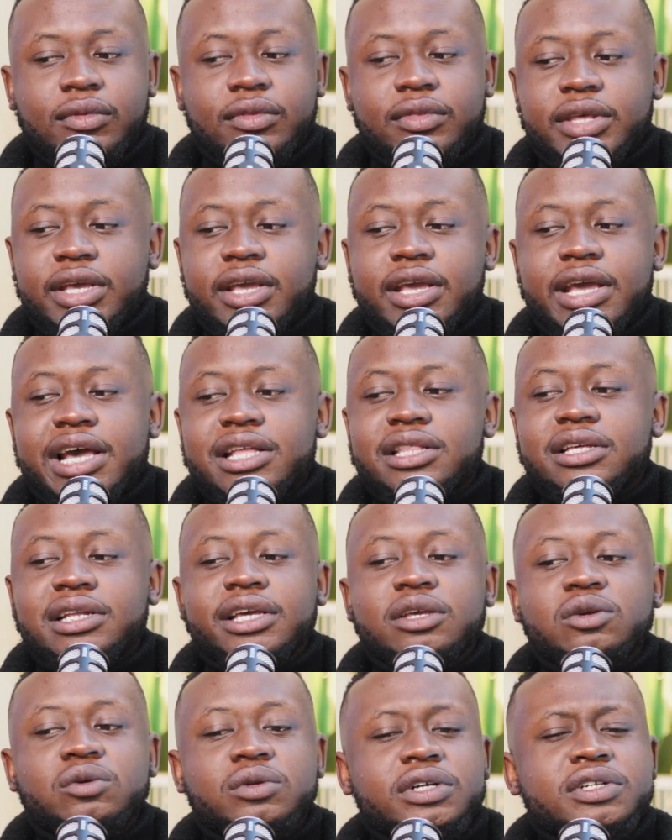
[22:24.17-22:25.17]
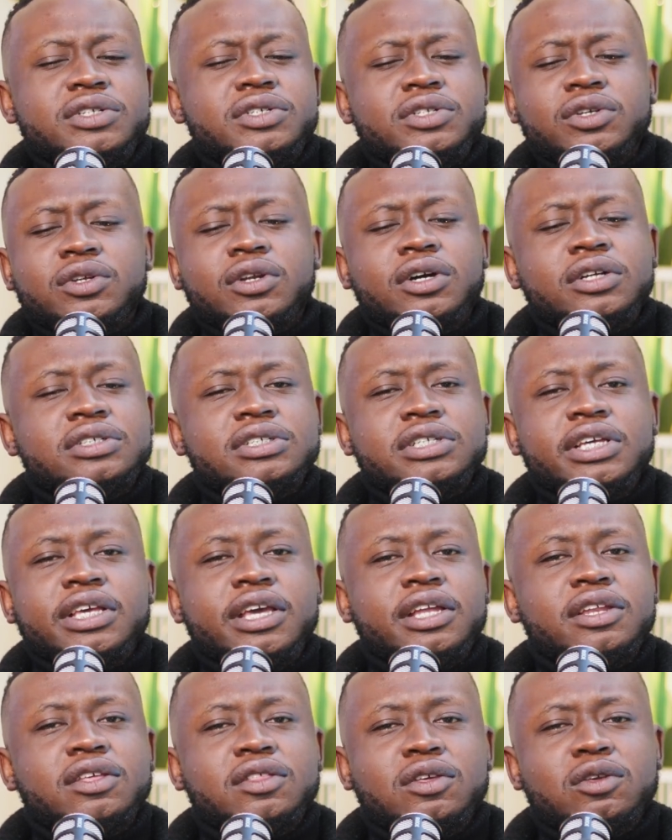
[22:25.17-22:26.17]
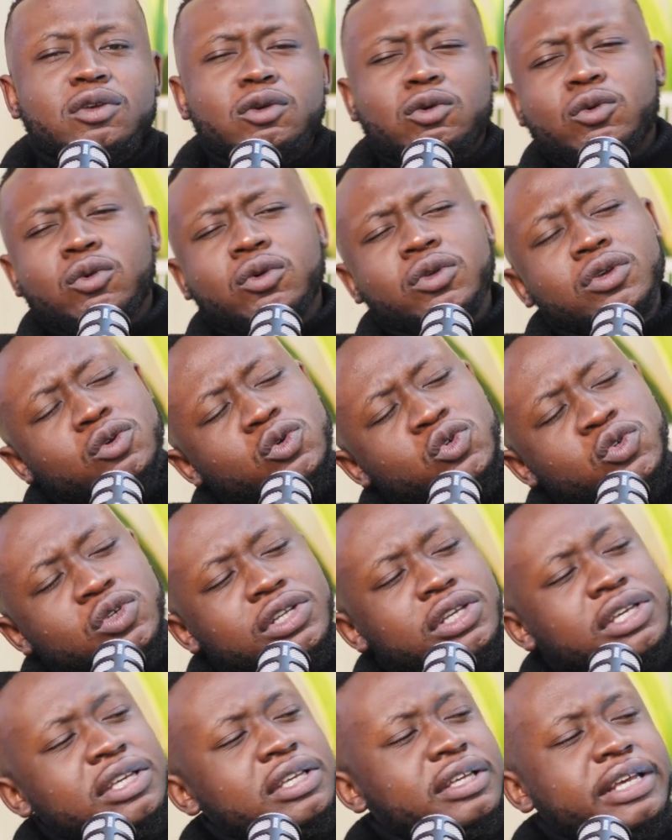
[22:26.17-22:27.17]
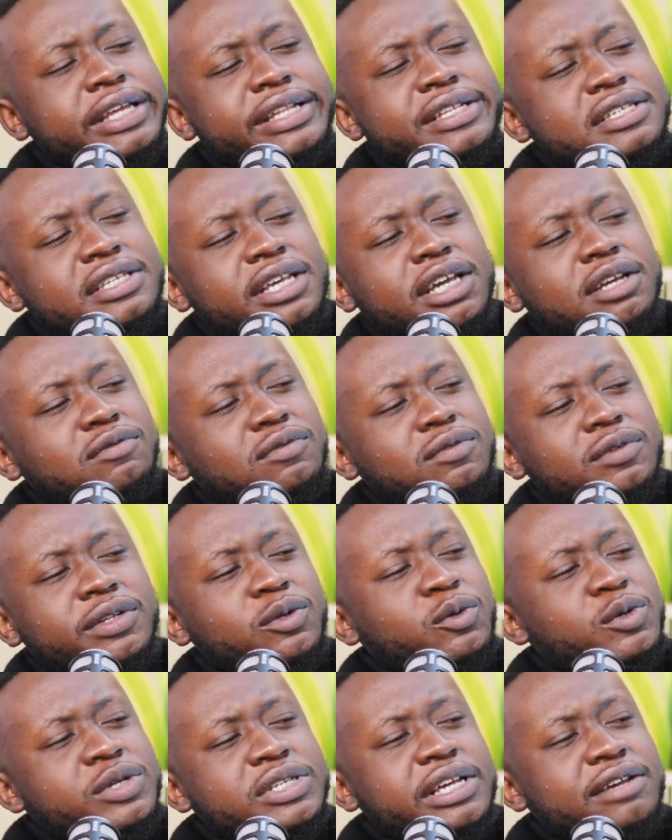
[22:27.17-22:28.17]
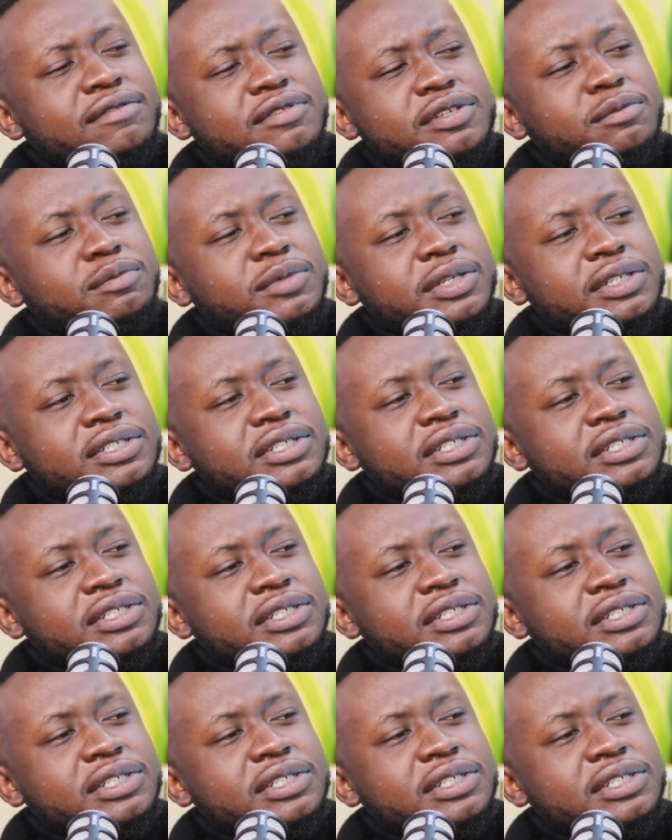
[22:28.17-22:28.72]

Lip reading: they're like, yo, Nelson, you're not saying anything. You're usually insightful and always have something